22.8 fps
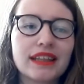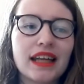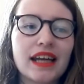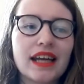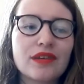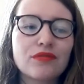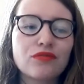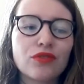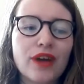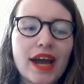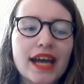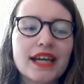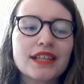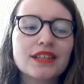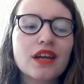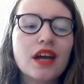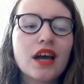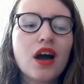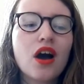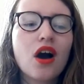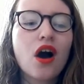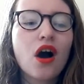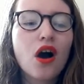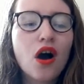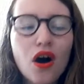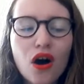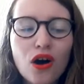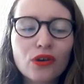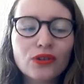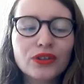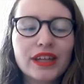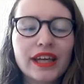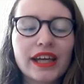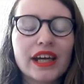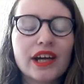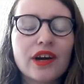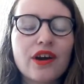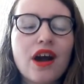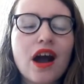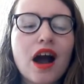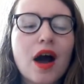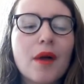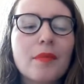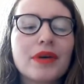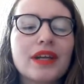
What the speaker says: that I've read all year.